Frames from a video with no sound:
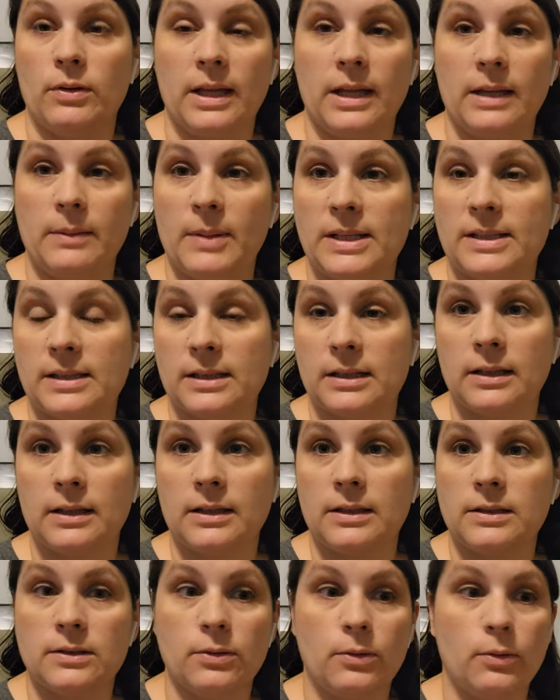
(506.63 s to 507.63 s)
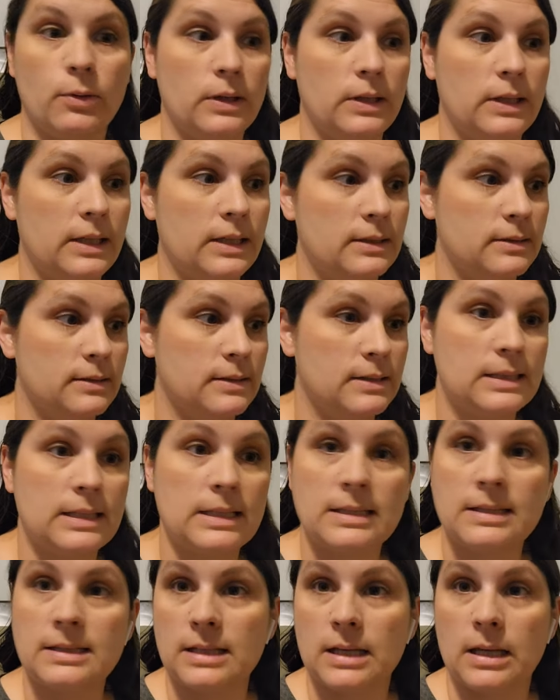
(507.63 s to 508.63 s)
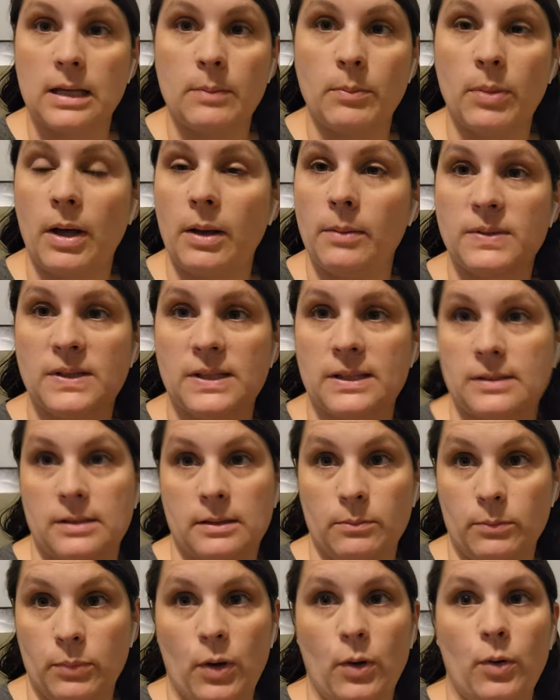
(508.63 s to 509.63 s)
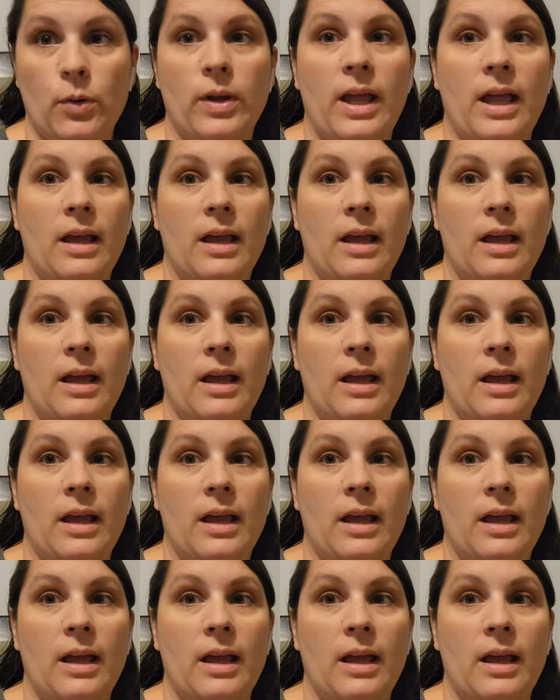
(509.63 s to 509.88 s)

Like basically the toilet system, pump system broke.